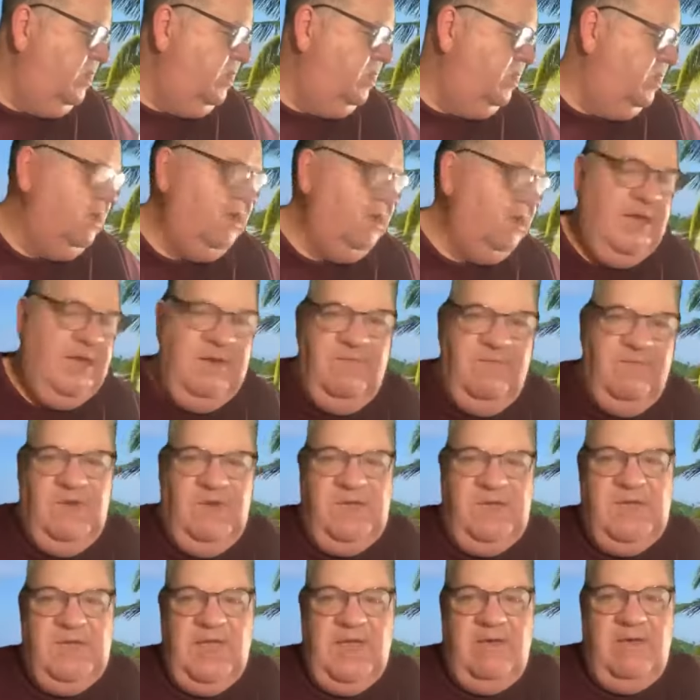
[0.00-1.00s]
in the
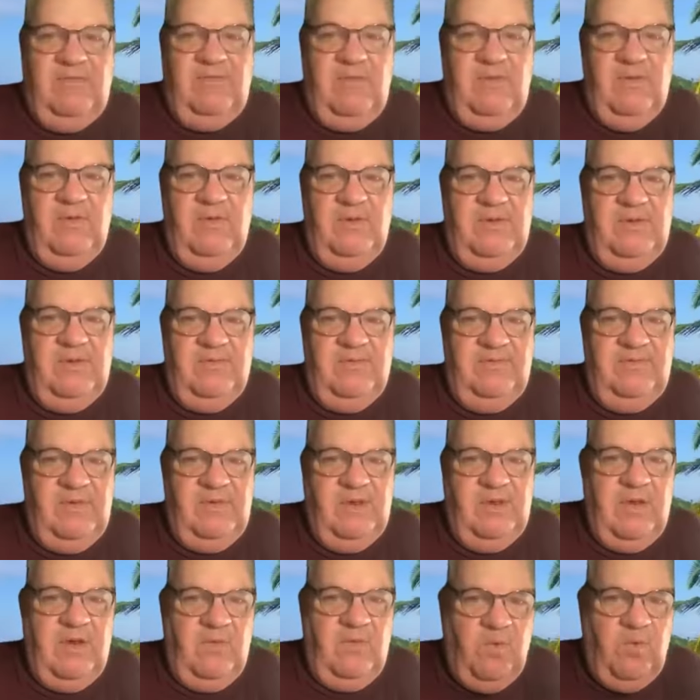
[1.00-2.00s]
Heavenly Council, and there was a
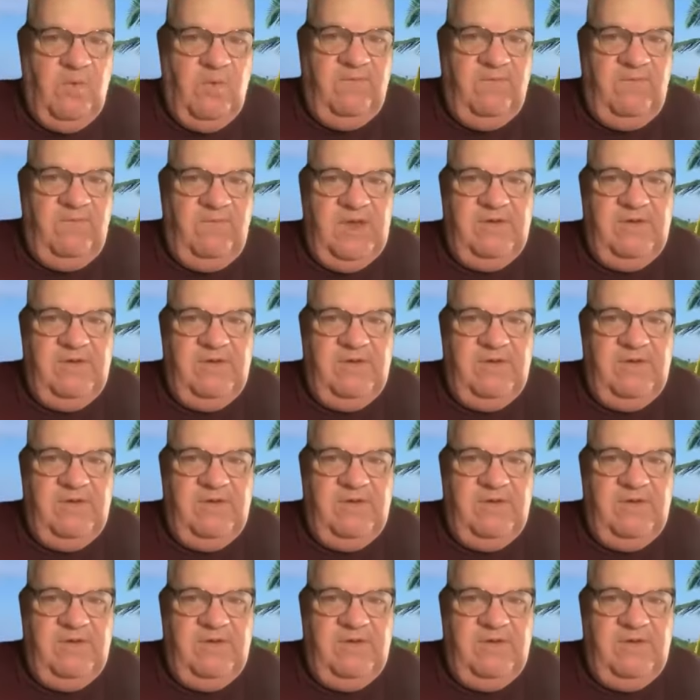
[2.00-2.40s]
lot of warfare